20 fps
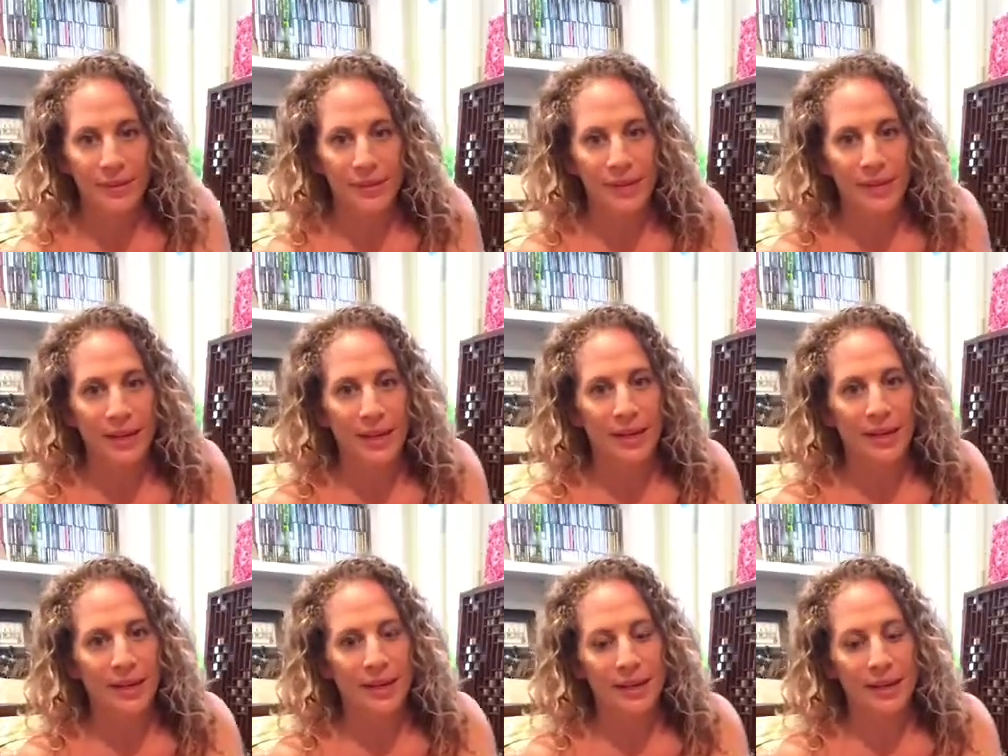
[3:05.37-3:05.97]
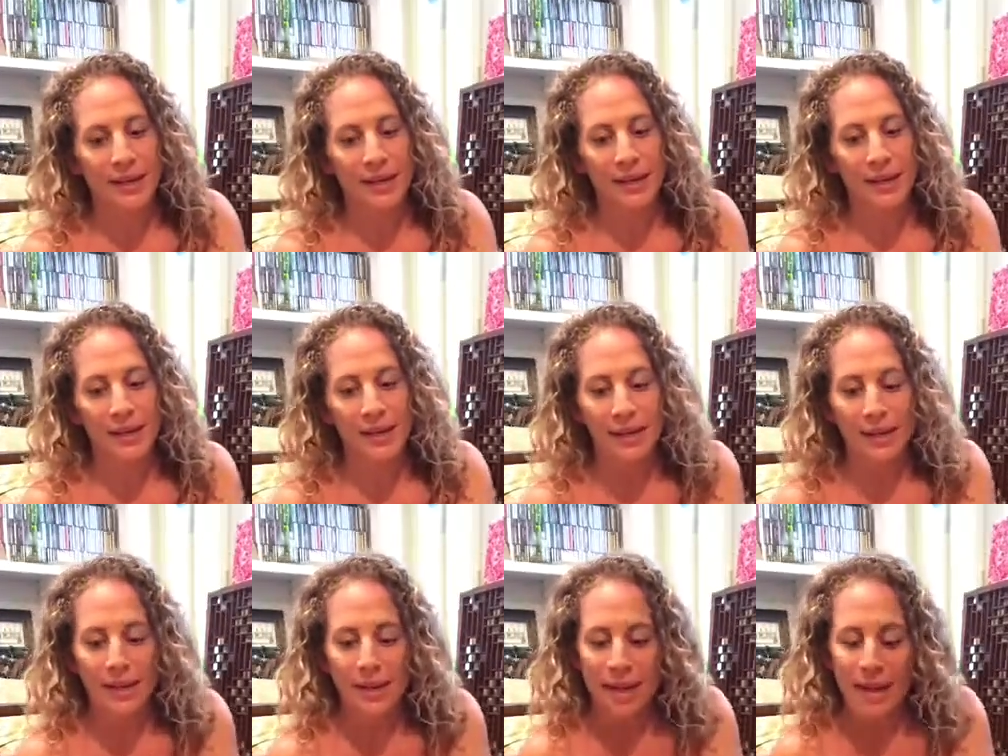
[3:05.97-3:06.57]
Good.
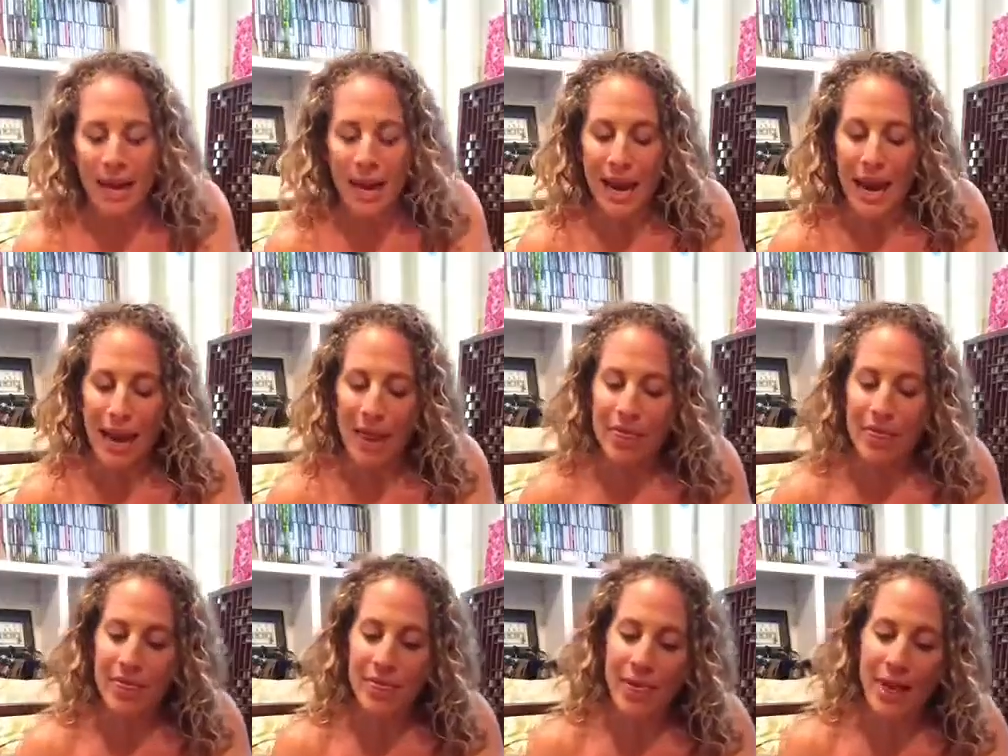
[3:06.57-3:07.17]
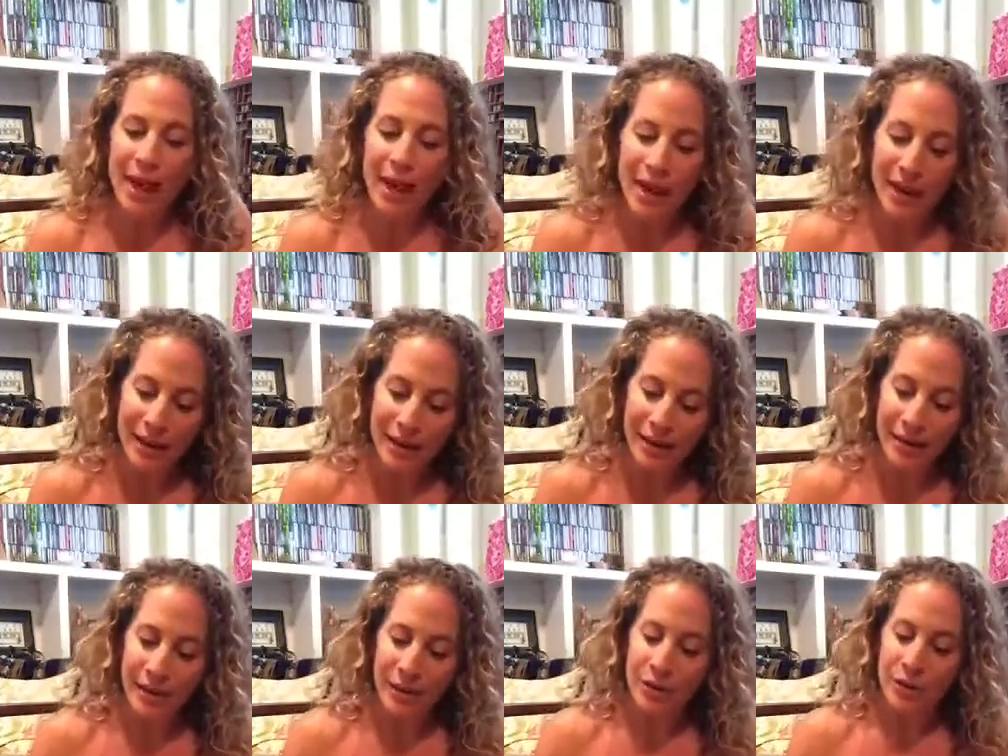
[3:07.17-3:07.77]
And
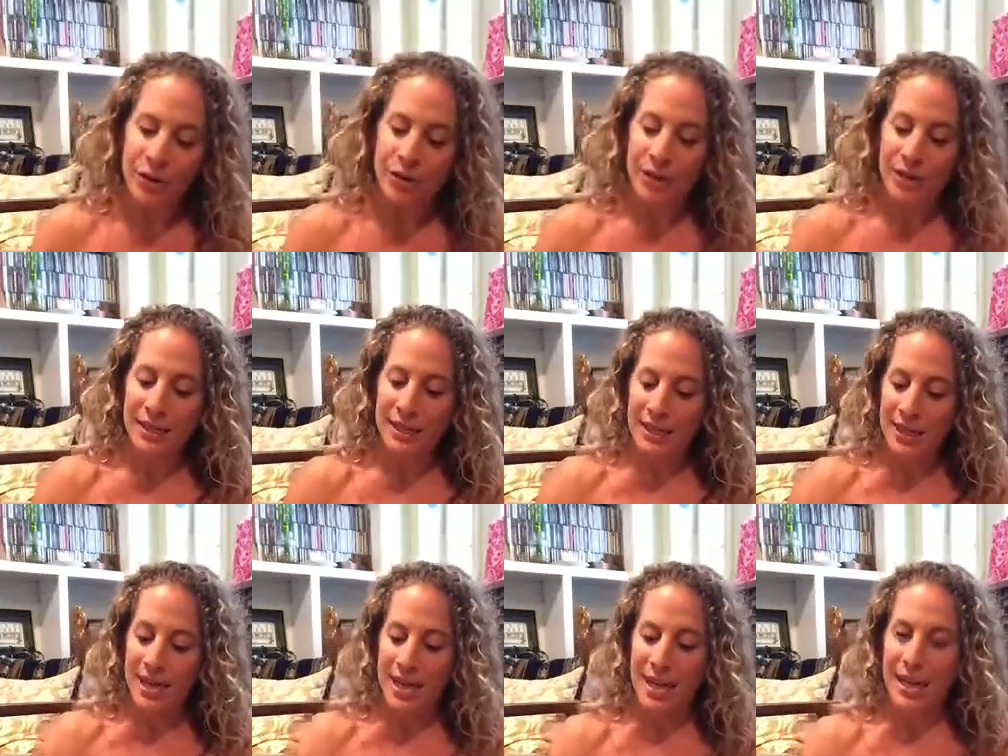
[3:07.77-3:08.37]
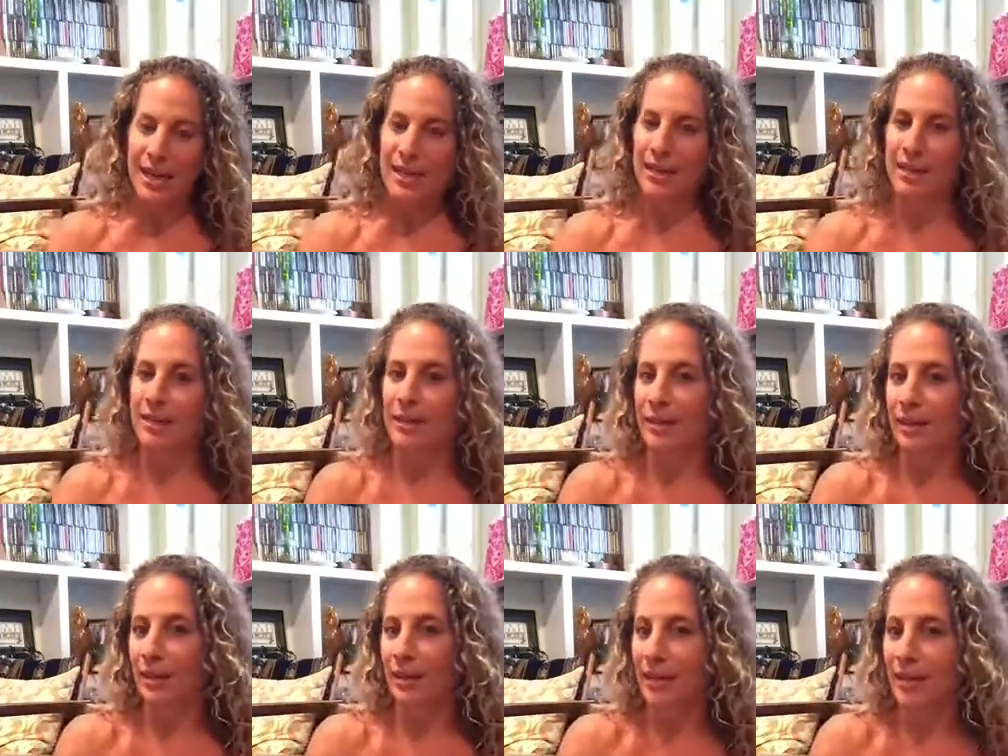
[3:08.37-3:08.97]
then you can take
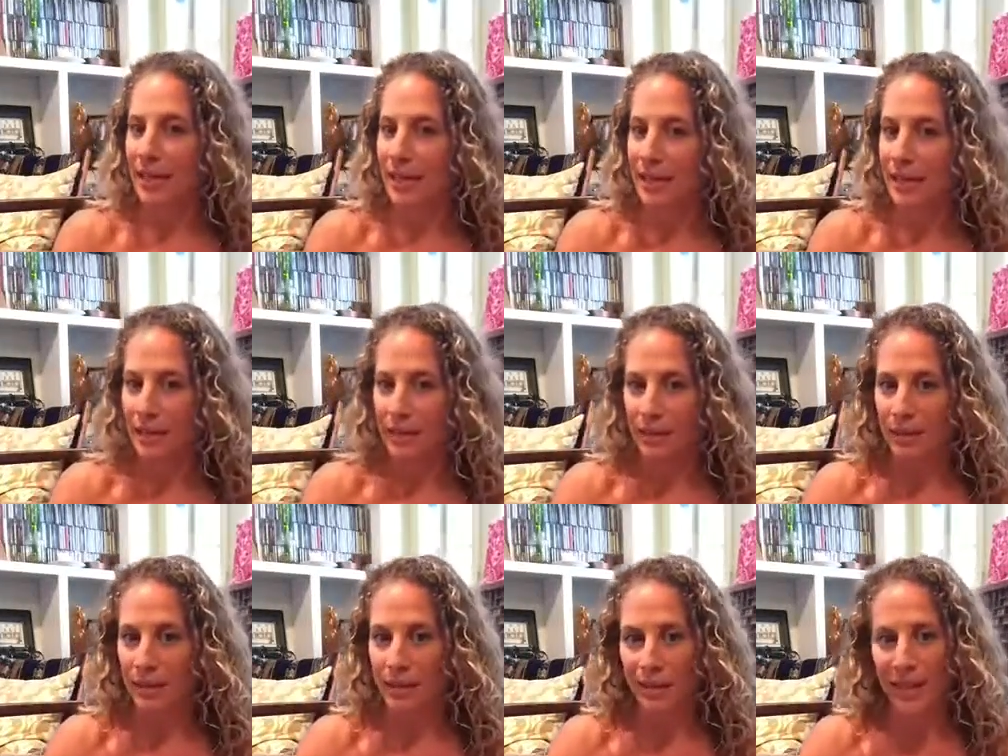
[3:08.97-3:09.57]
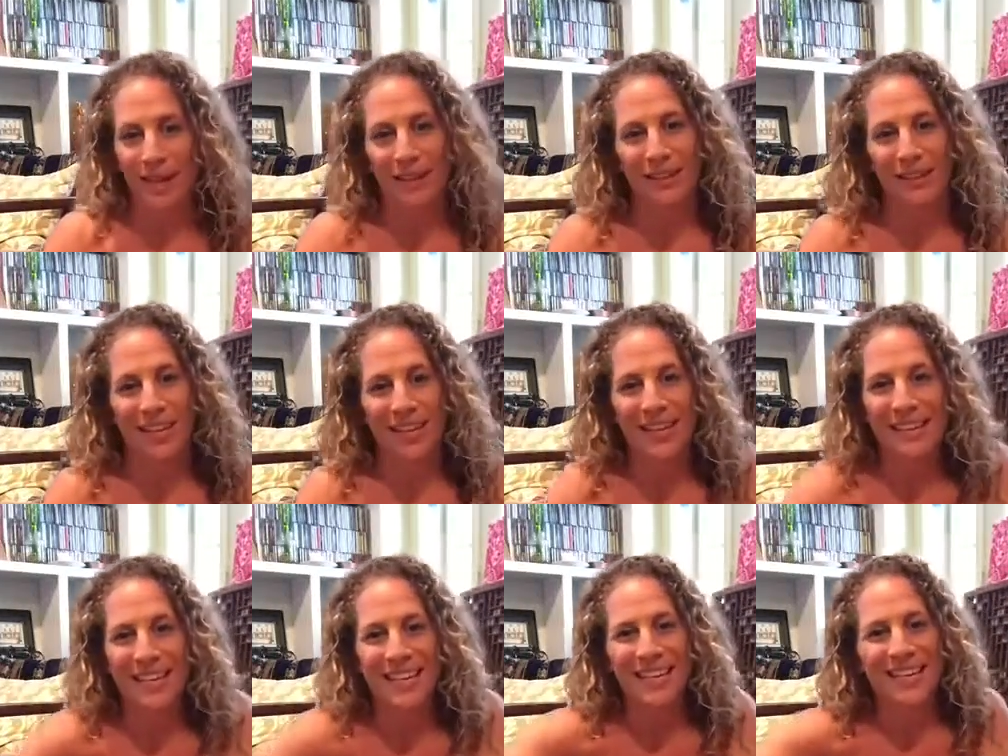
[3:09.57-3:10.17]
the heel, the
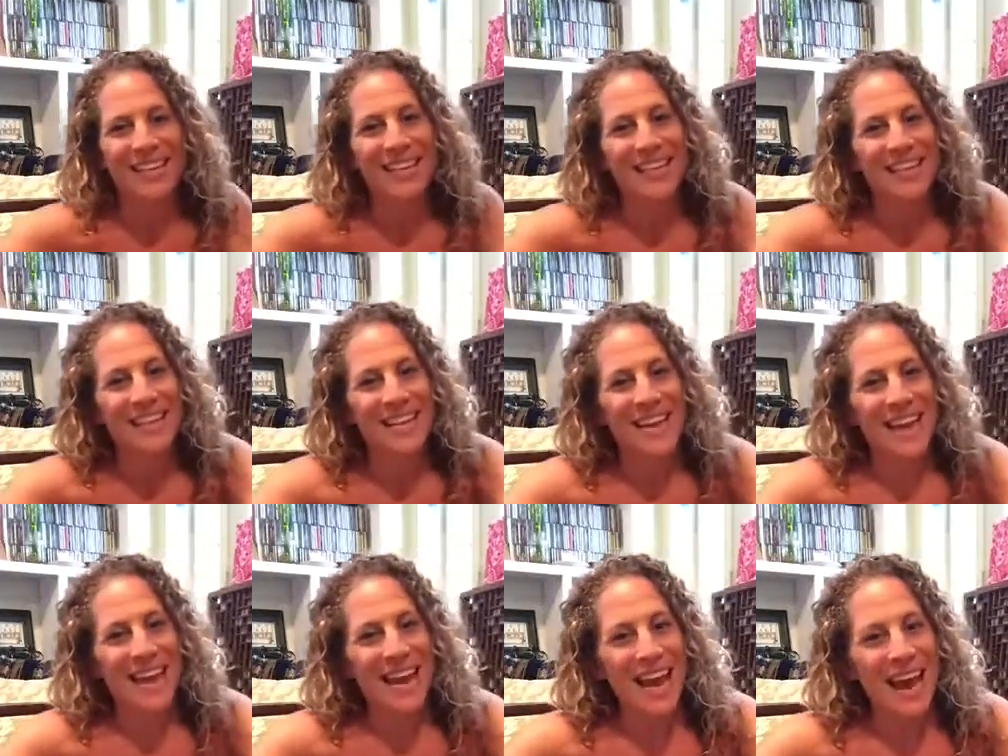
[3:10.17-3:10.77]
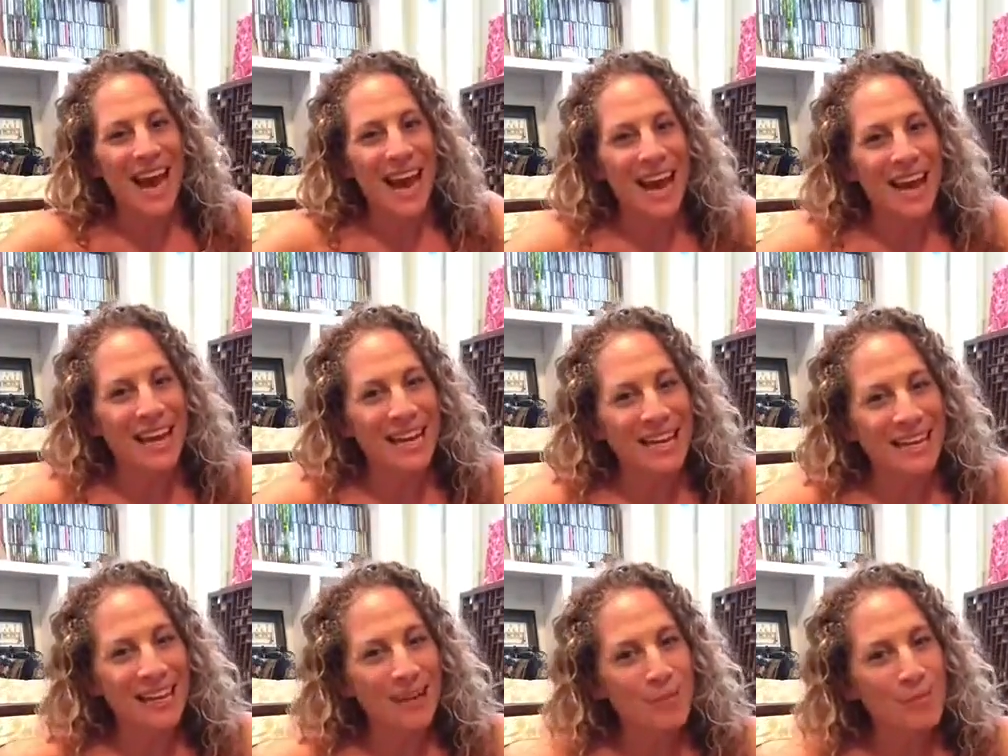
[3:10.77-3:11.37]
calcaneus,
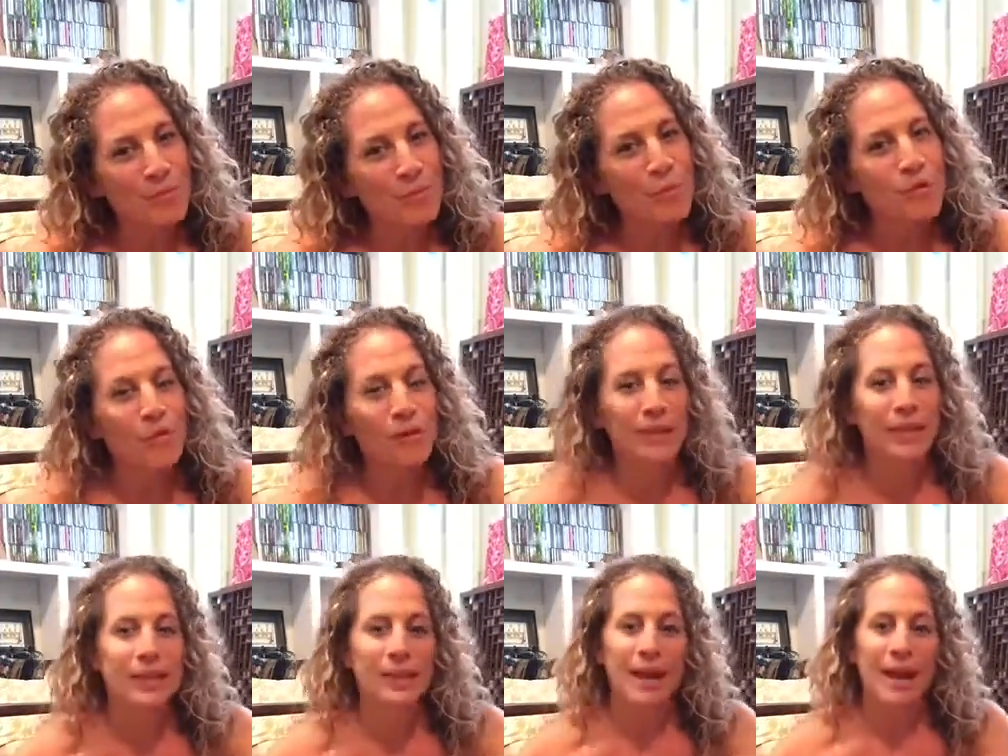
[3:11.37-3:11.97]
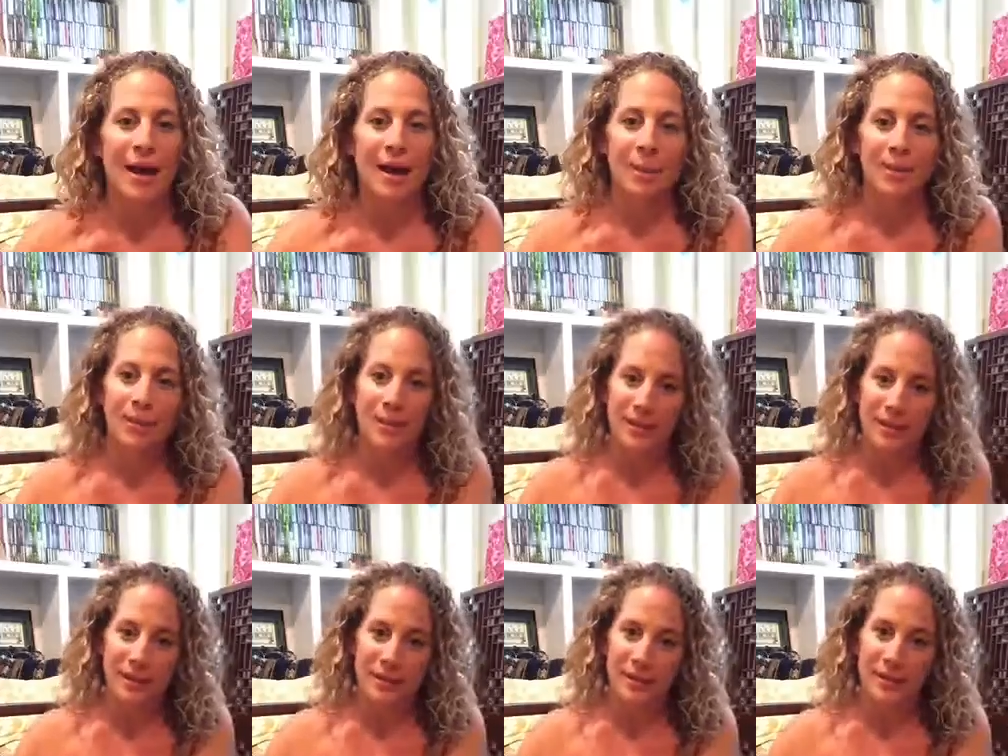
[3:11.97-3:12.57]
and move it in the
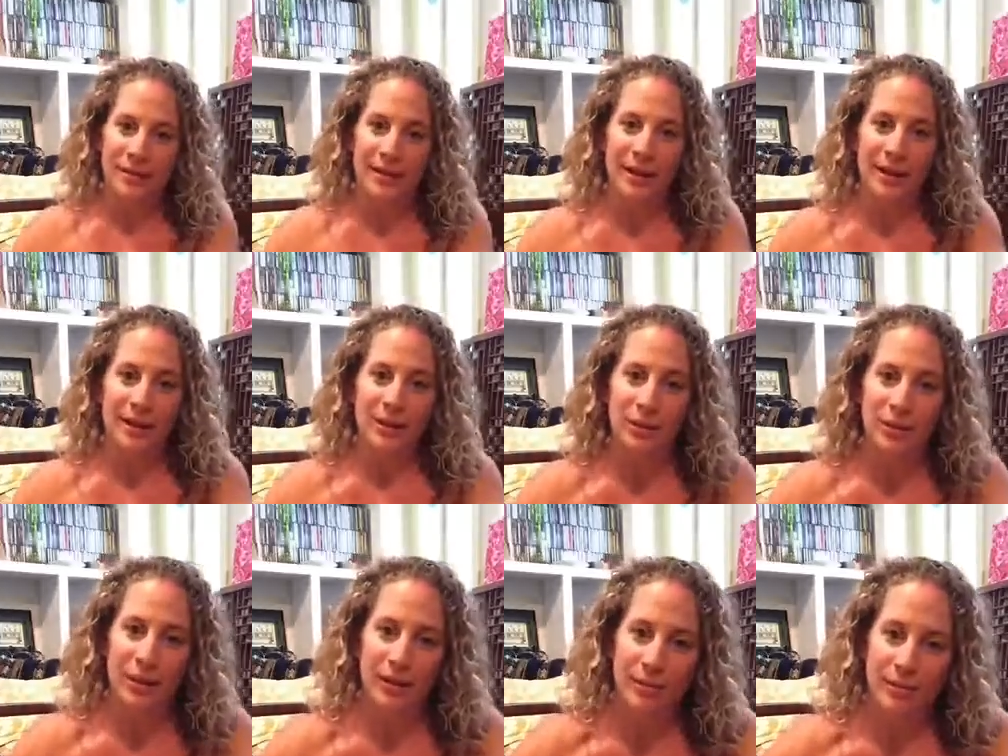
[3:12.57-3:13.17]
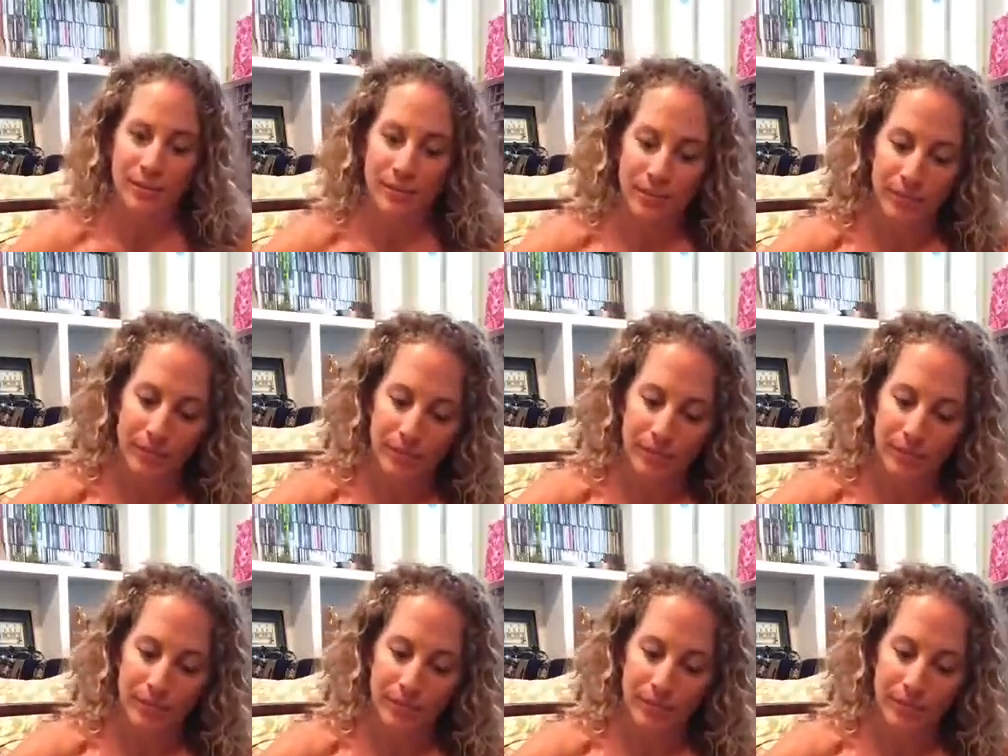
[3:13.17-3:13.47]
opposite direction.